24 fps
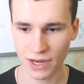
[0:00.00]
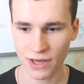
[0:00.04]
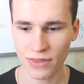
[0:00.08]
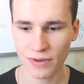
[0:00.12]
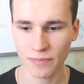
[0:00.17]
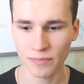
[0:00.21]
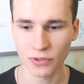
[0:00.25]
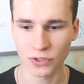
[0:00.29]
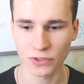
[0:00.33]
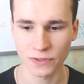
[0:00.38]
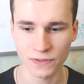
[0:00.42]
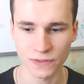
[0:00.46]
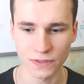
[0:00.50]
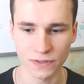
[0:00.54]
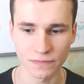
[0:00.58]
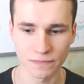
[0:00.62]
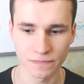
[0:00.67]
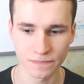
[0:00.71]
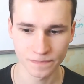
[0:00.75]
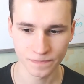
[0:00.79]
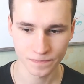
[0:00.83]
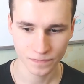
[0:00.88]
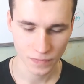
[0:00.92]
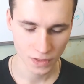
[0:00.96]
other person
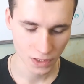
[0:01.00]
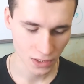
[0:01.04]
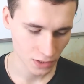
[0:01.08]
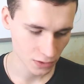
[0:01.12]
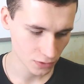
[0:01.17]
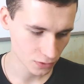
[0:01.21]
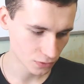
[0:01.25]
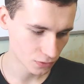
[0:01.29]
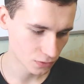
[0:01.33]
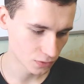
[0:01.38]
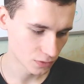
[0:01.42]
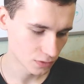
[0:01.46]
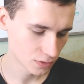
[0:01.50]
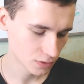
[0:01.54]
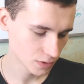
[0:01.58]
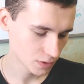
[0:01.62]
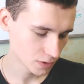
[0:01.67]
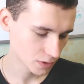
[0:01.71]
who